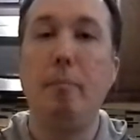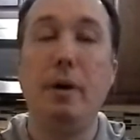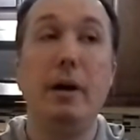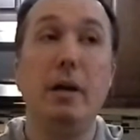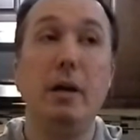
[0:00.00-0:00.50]

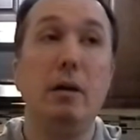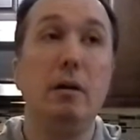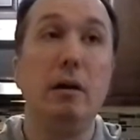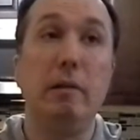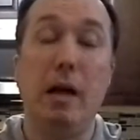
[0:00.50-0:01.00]
But
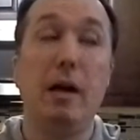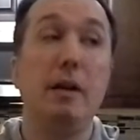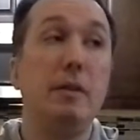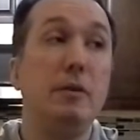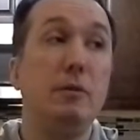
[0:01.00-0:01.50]
a lot
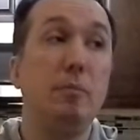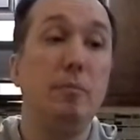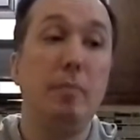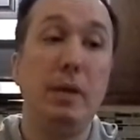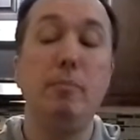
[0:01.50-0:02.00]
of
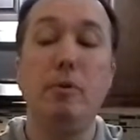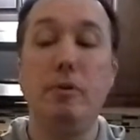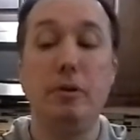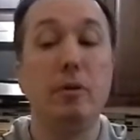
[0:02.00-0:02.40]
these people that